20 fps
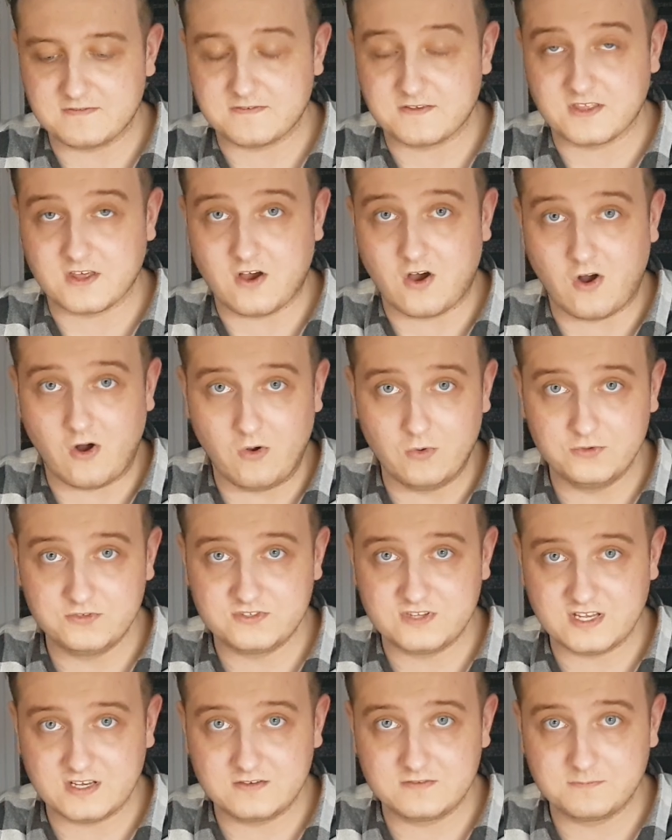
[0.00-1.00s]
for the
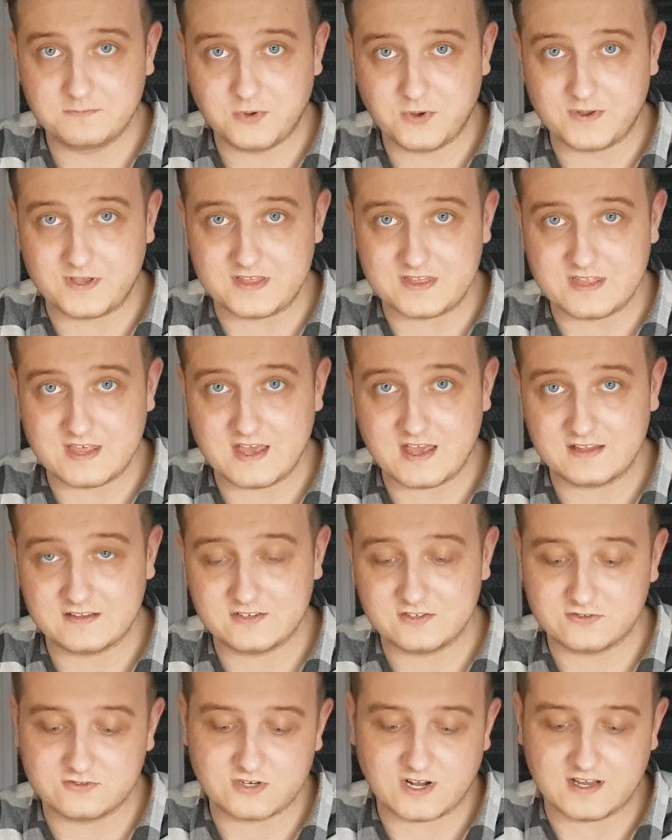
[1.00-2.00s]
holes they put in there
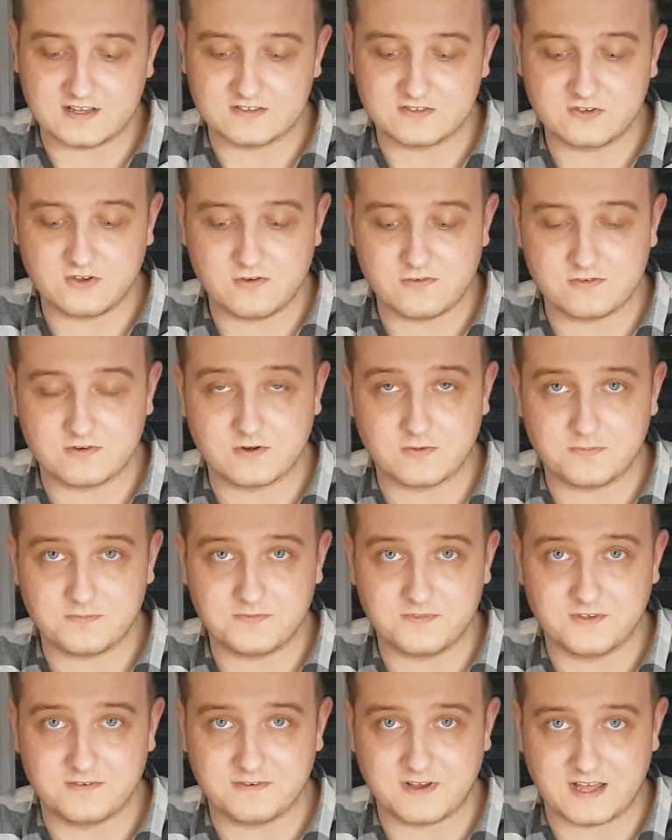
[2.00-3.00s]
to try and cover
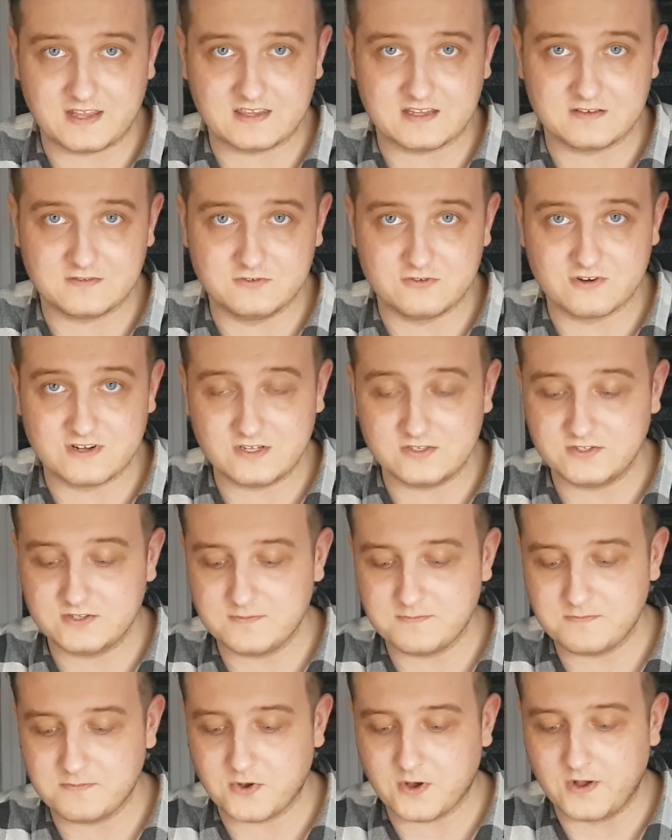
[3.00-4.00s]
up the fact they drilled
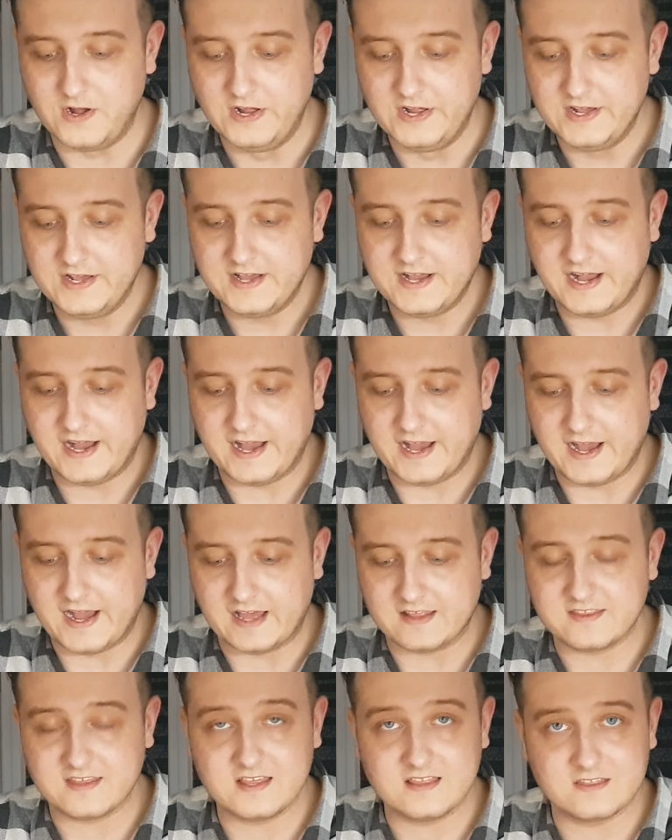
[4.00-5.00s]
them, but
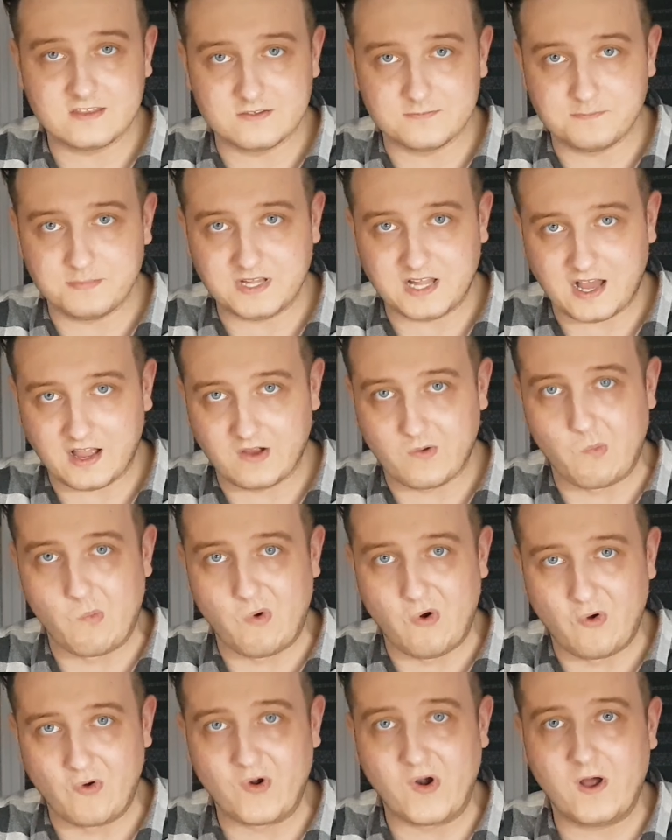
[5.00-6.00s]
I think the black
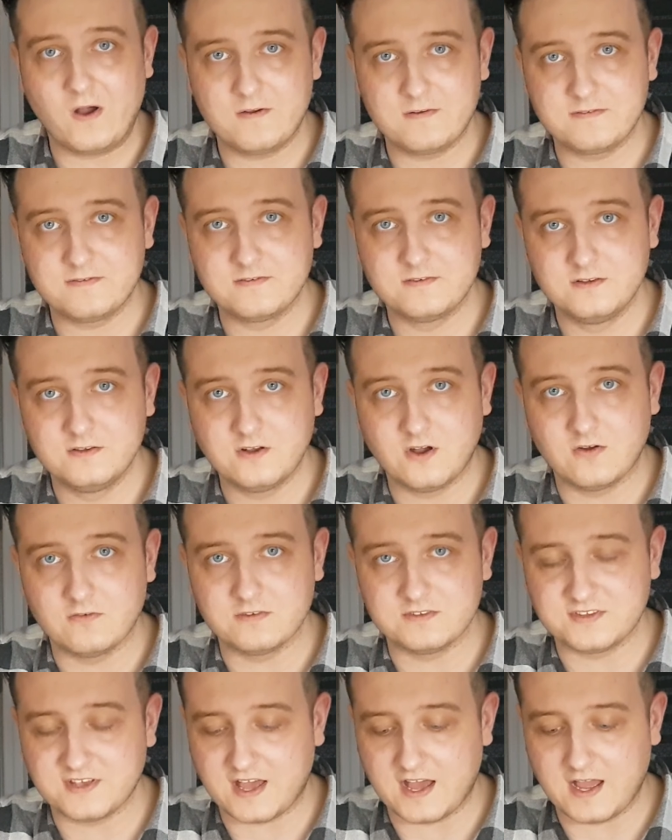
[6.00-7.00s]
wore off
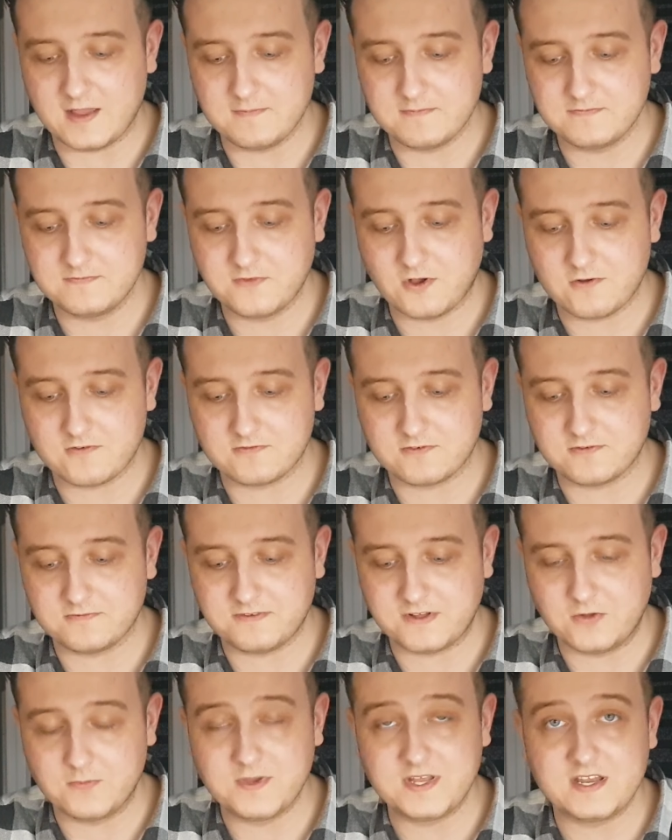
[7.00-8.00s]
over time, over
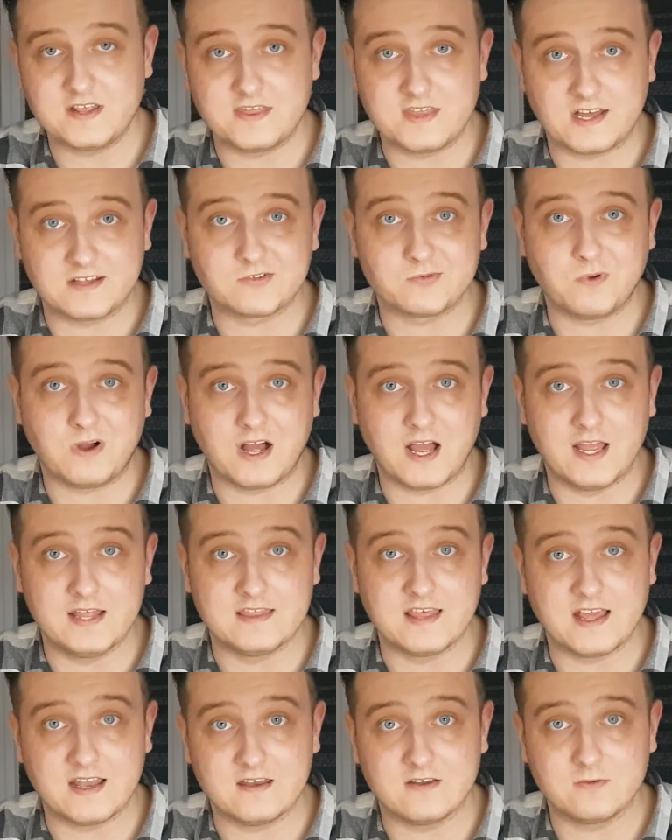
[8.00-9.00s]
filming, and that's why
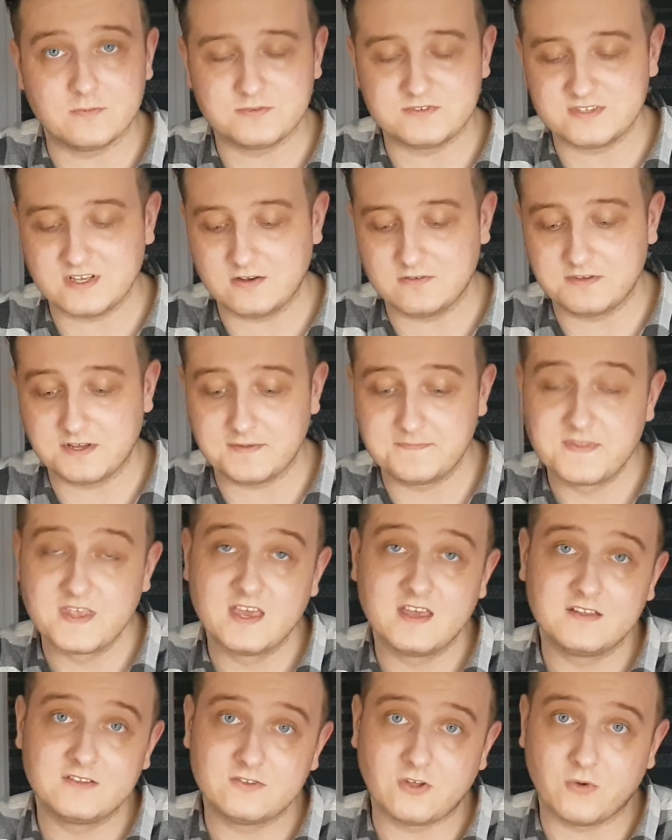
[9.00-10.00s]
they ended up silver.
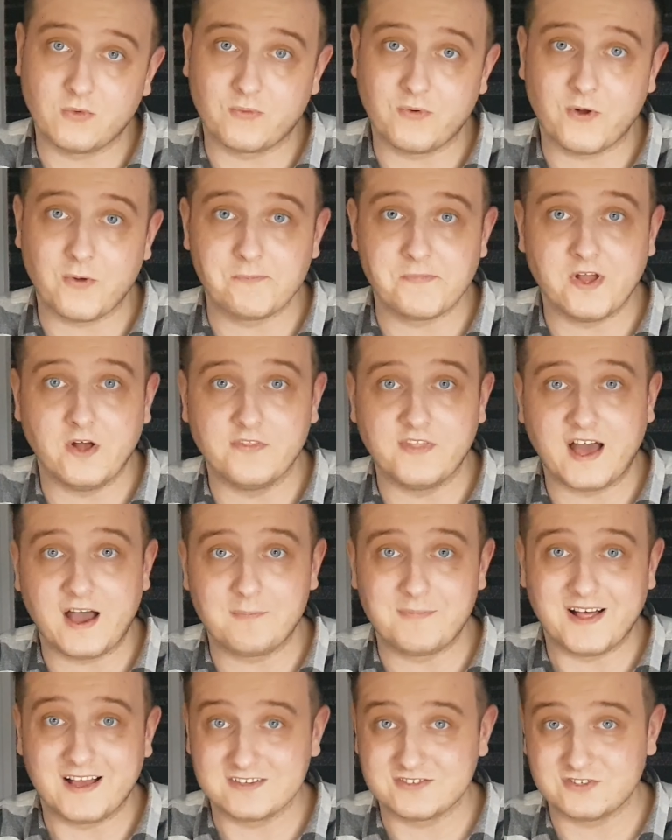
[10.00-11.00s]
Don't quote me on
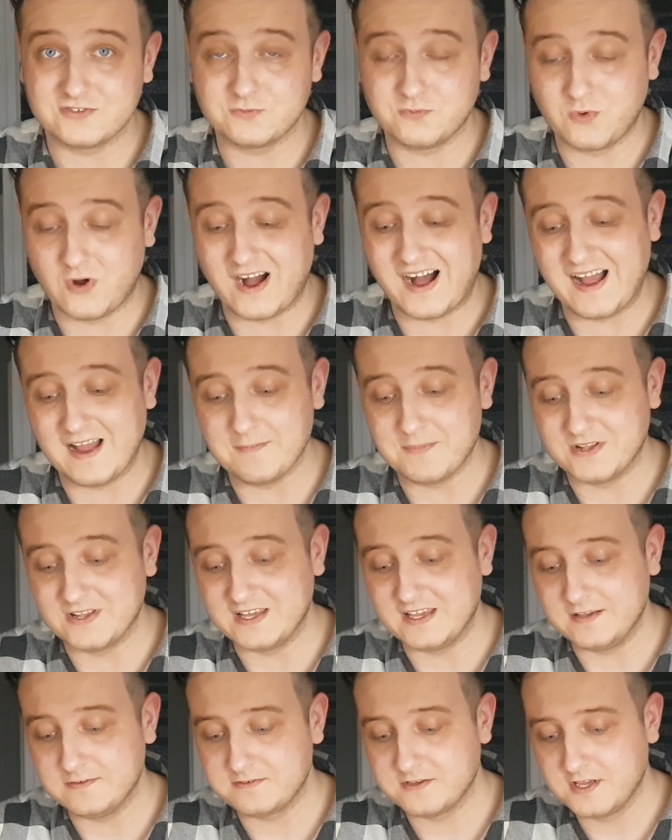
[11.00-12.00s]
that, but that's just what I
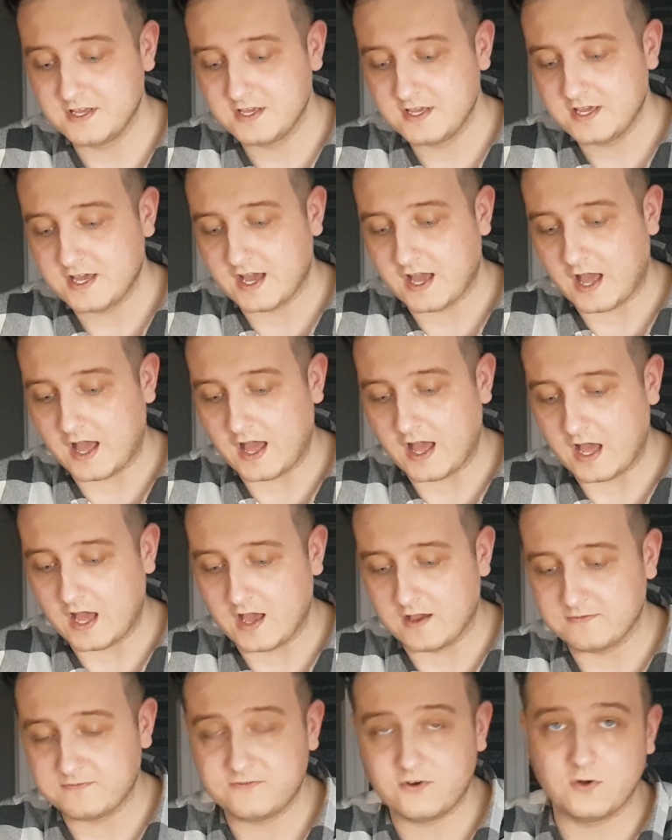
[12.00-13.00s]
believe.
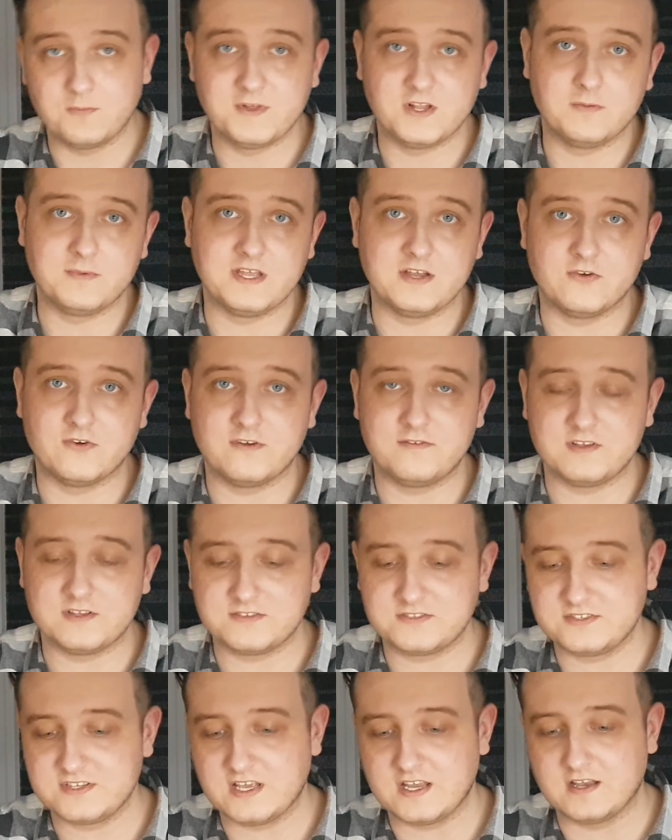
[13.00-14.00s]
4mm
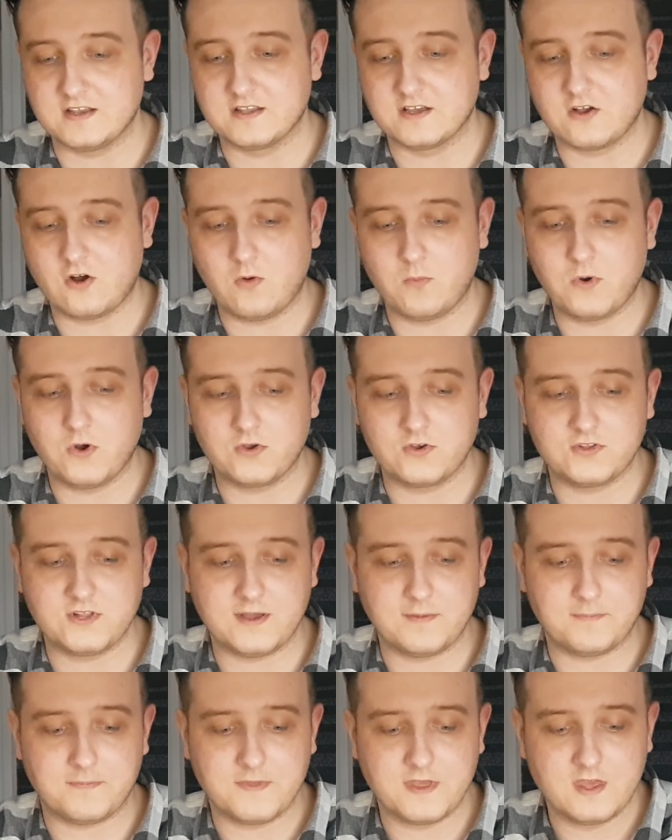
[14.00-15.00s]
rivets in the cobalt
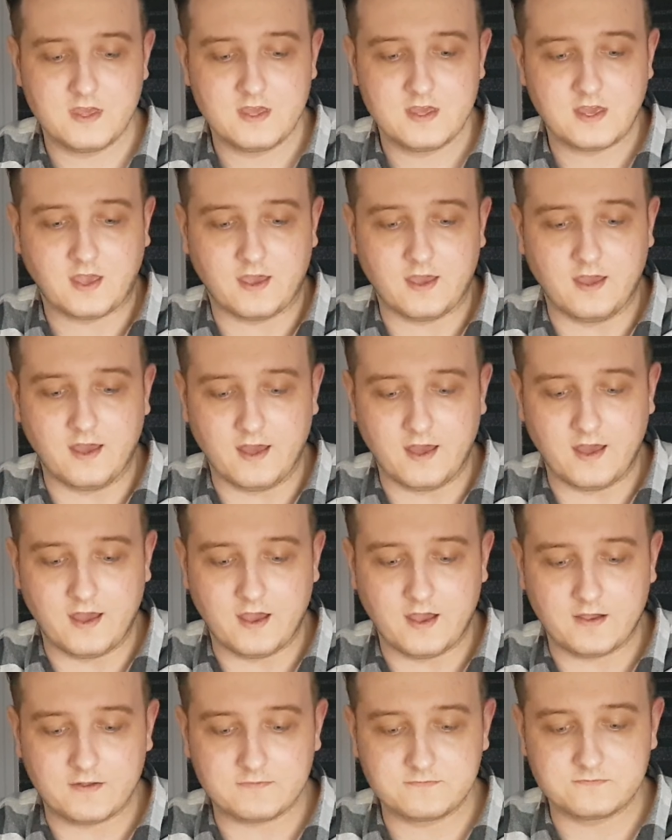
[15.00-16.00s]
clip,
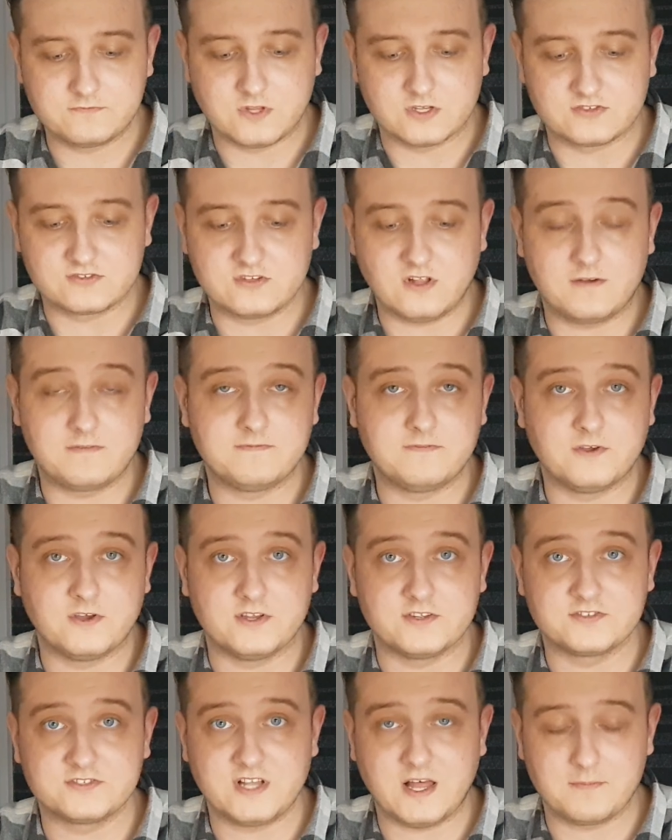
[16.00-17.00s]
the sloth
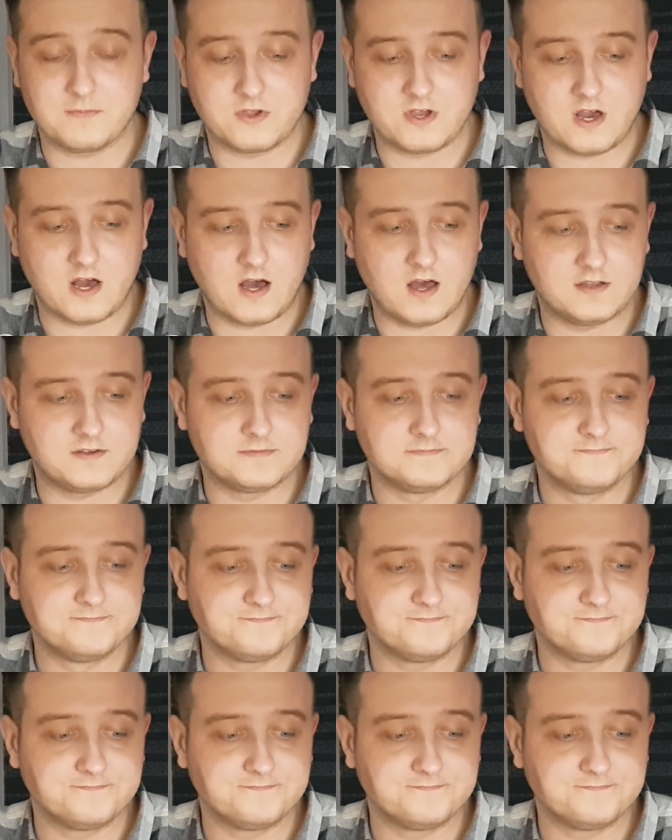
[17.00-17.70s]
furnace clamp card,